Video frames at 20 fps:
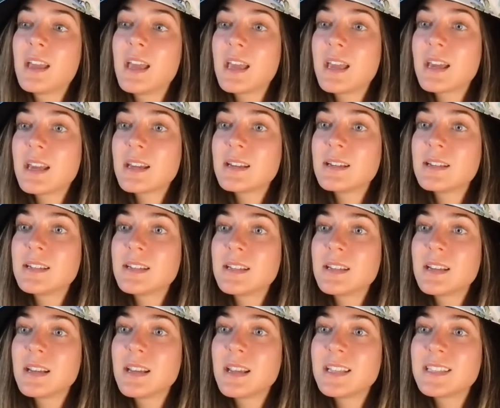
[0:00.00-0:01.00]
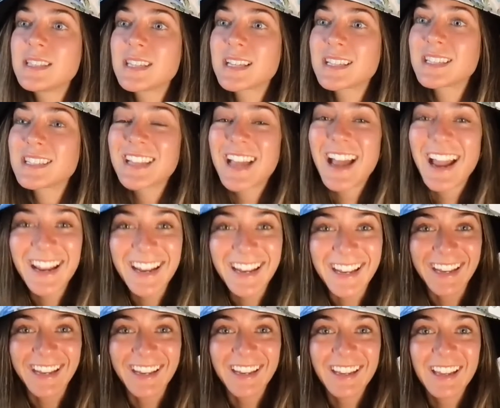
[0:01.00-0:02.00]
And it's
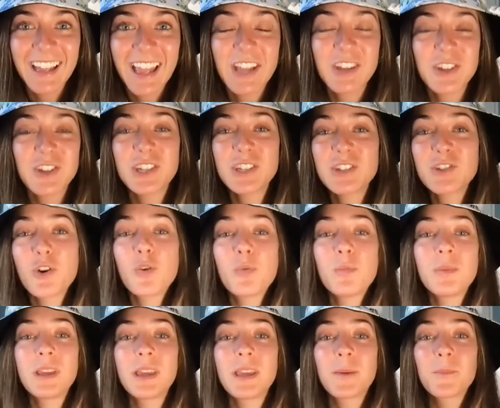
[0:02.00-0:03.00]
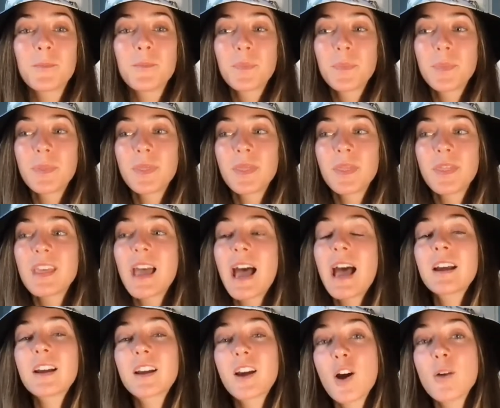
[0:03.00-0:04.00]
exciting. And she told me
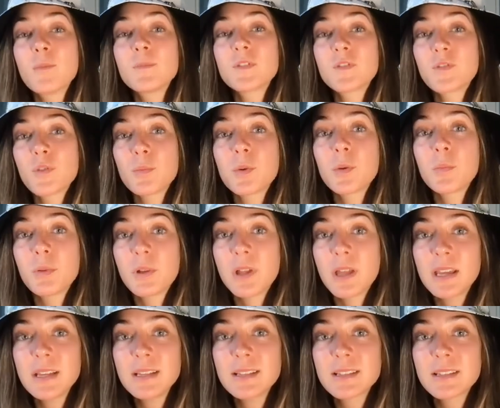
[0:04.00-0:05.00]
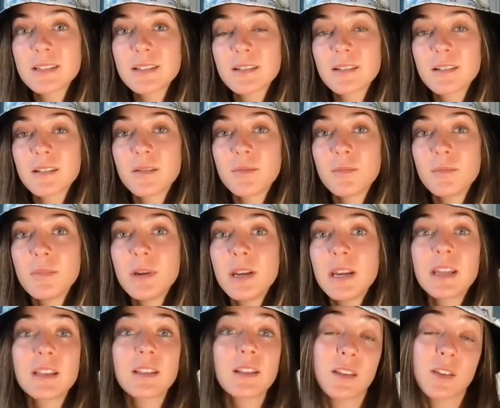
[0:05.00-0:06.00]
that comes from a place,
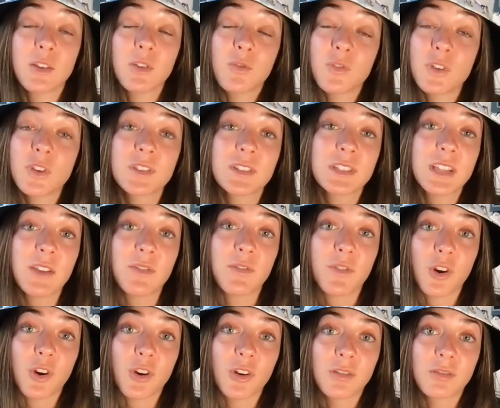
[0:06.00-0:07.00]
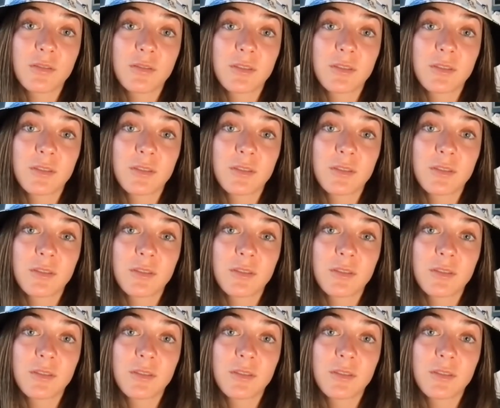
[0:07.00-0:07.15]
meaning that you feel safer.